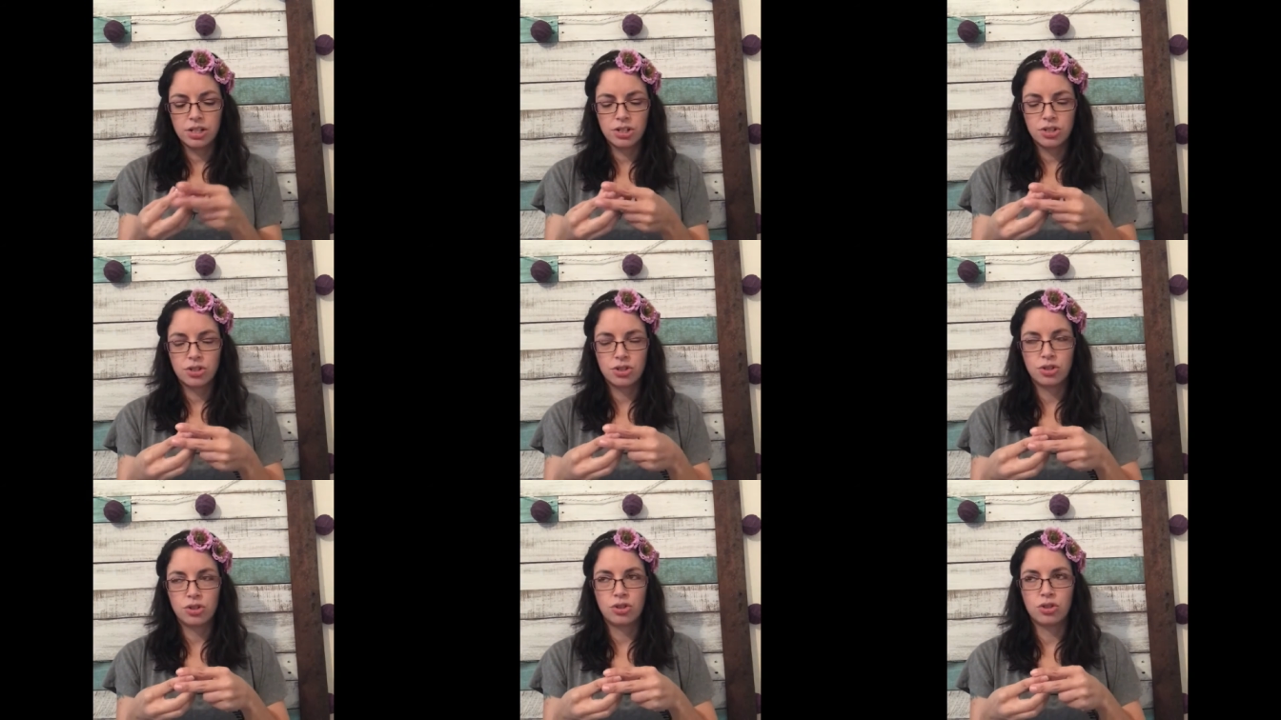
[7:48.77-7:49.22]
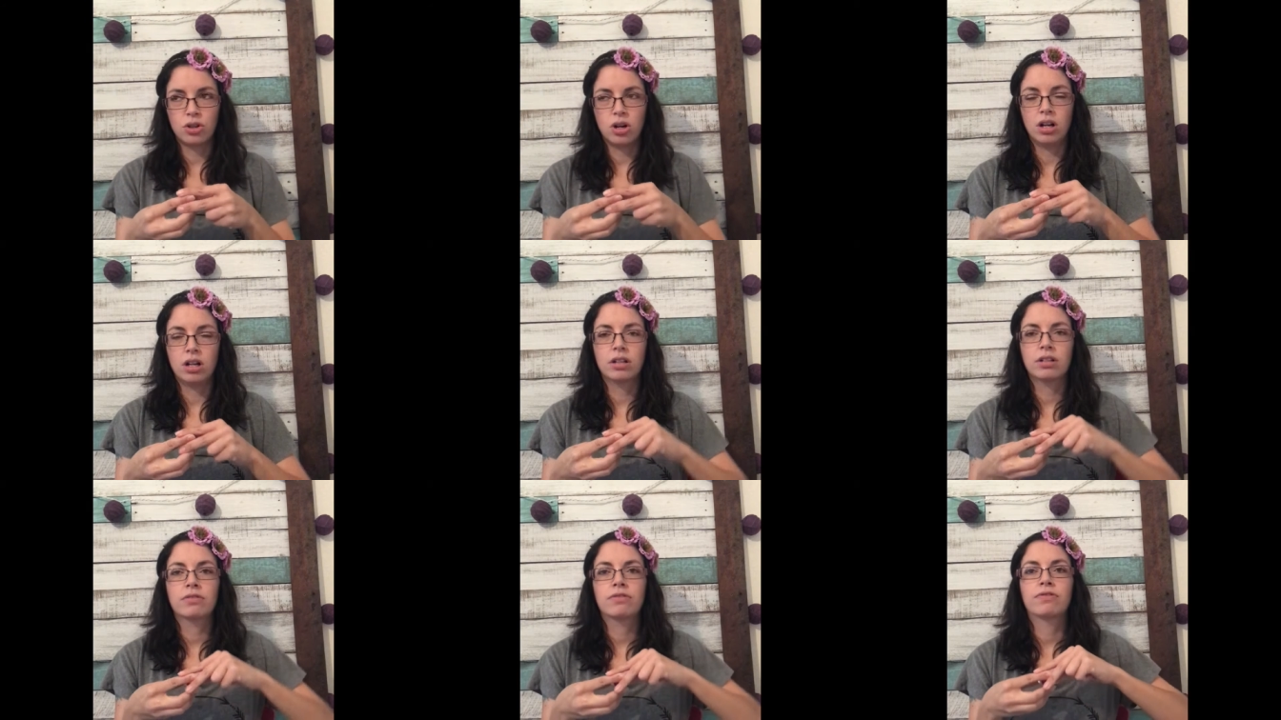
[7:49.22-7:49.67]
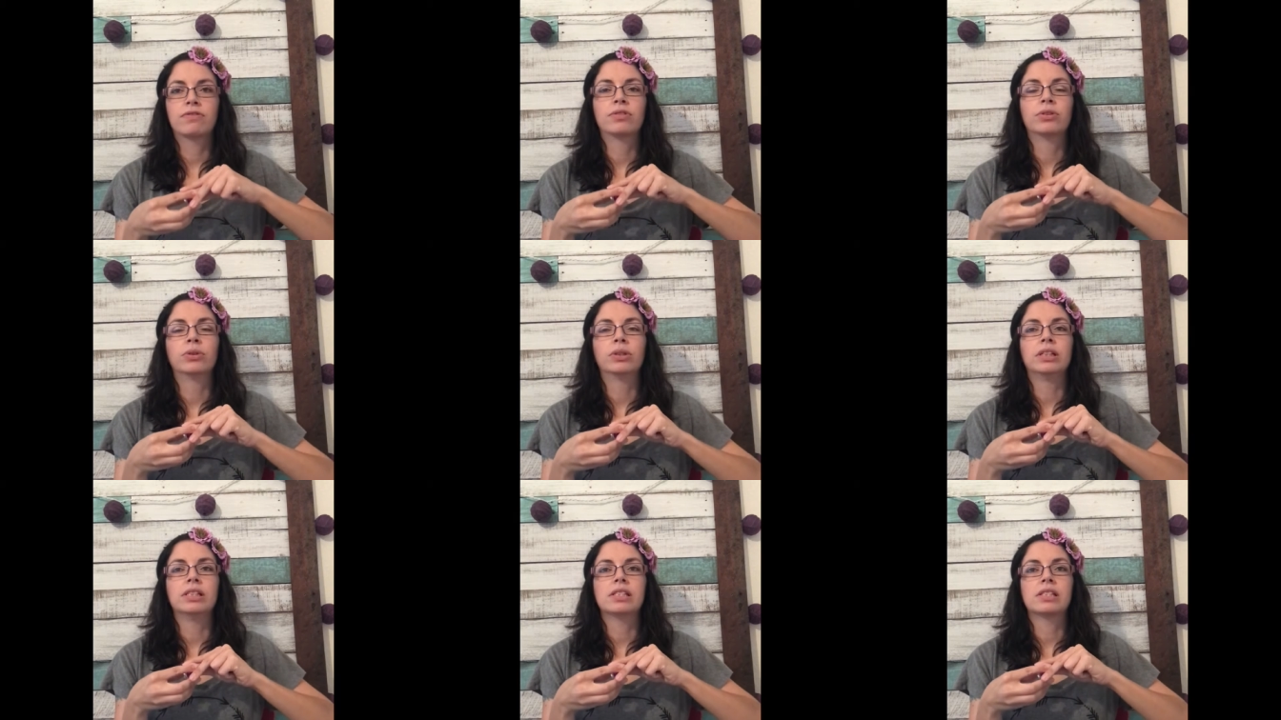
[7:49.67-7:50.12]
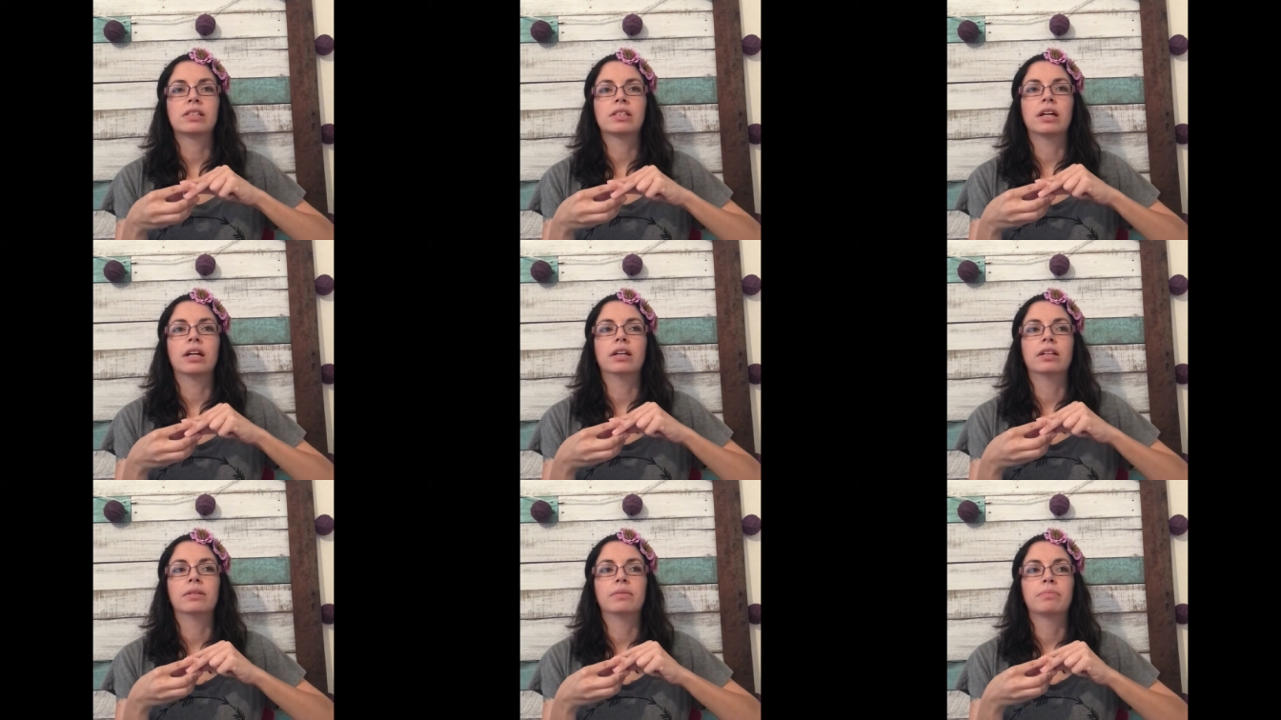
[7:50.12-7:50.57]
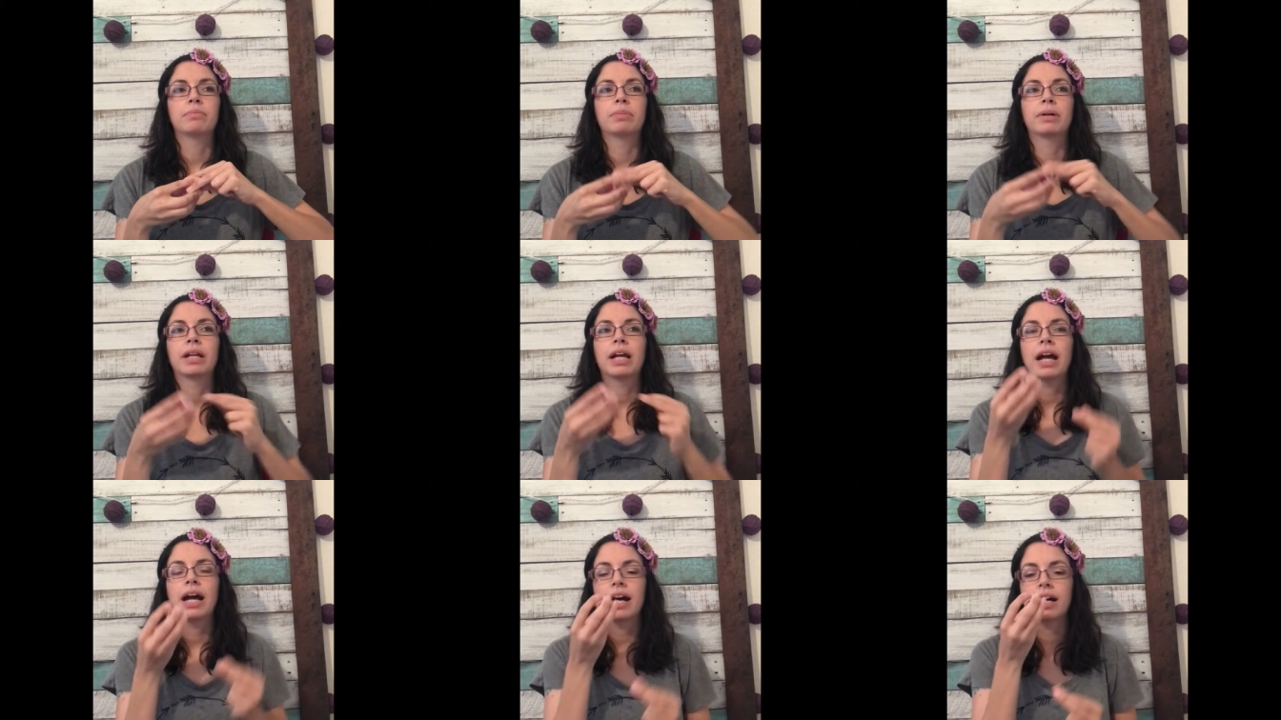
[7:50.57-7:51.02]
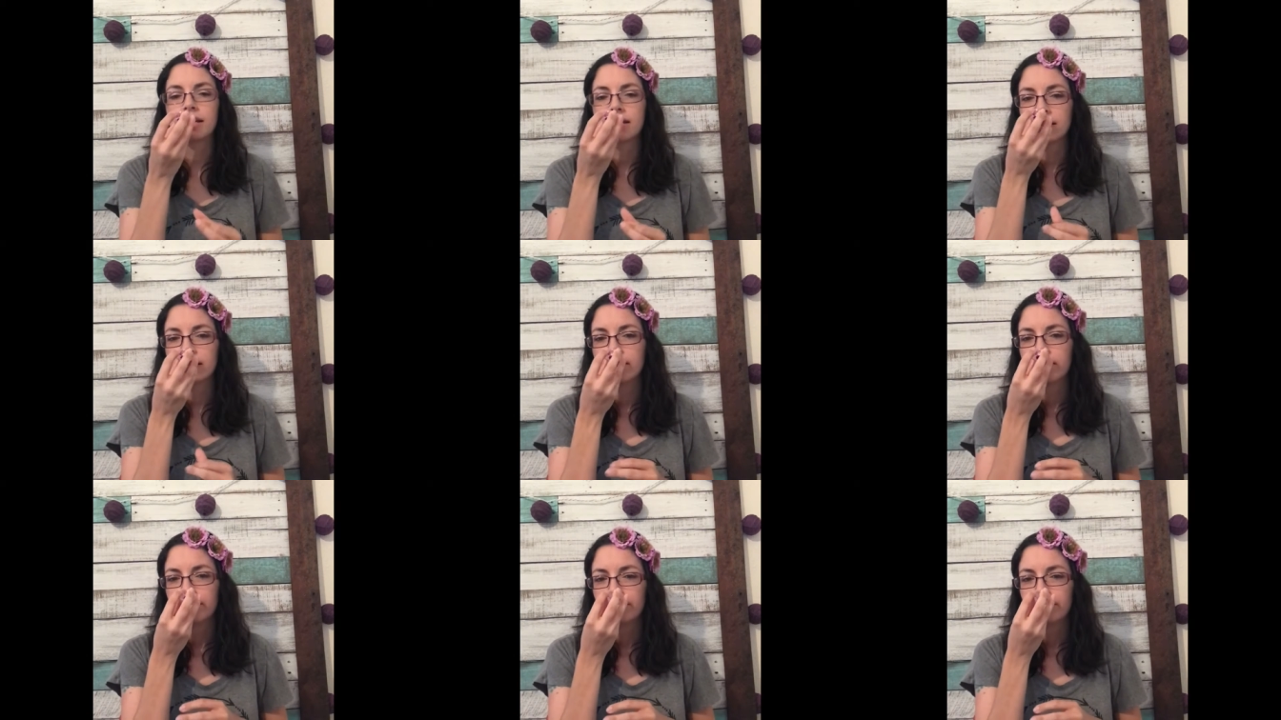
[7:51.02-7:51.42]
strong fruity scent, but it has